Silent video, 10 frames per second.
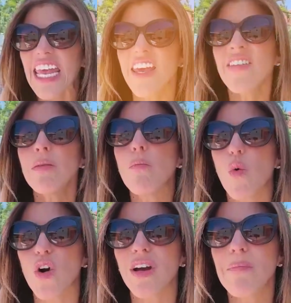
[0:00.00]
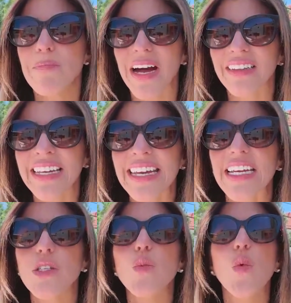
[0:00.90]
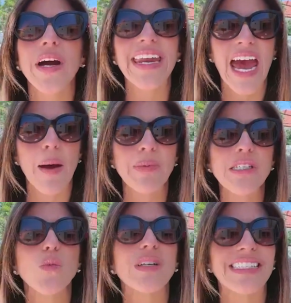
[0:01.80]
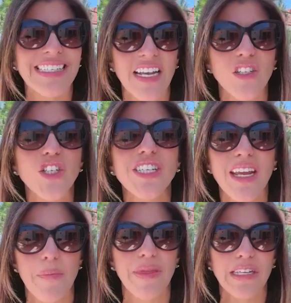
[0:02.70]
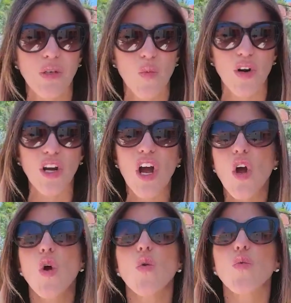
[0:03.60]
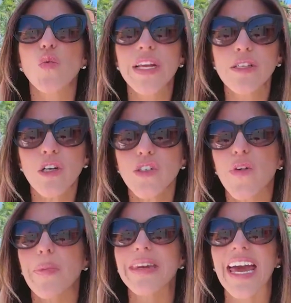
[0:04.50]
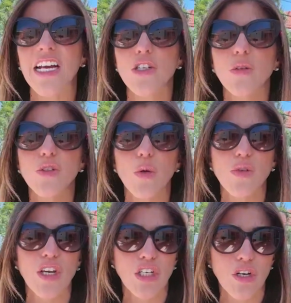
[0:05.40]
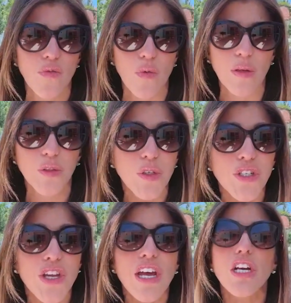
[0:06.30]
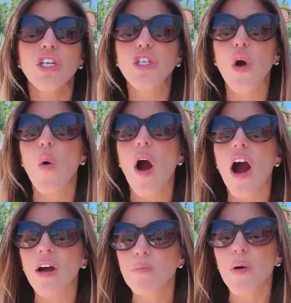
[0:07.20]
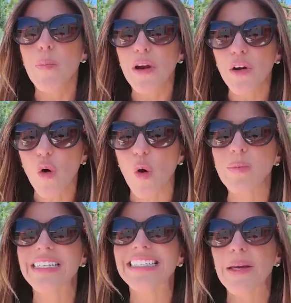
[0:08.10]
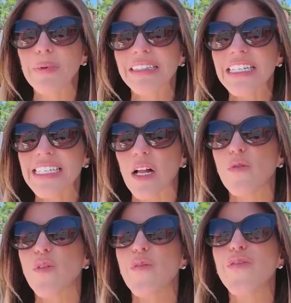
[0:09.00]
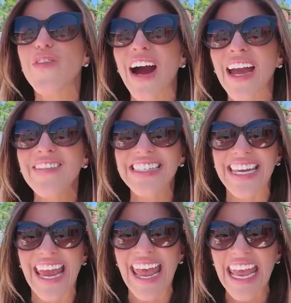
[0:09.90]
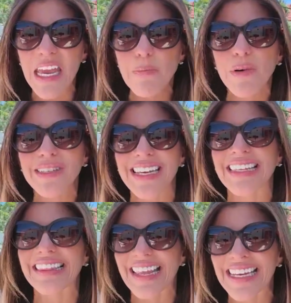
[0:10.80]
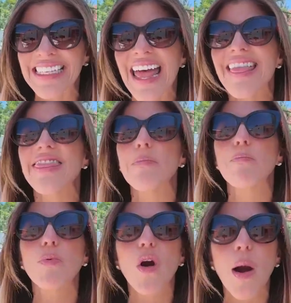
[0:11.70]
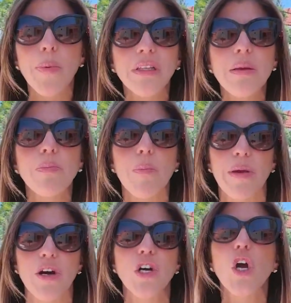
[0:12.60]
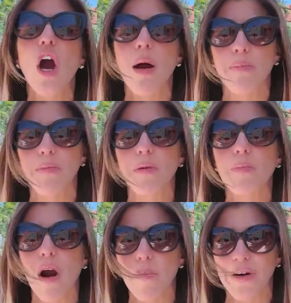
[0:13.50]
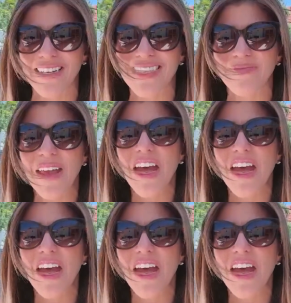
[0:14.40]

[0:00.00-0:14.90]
Even more compelling is what happens when sellers skip this work. Research from the National Association of Realtors show unprepared homes typically sell for 5 to 8% less than properly prepared comparable properties.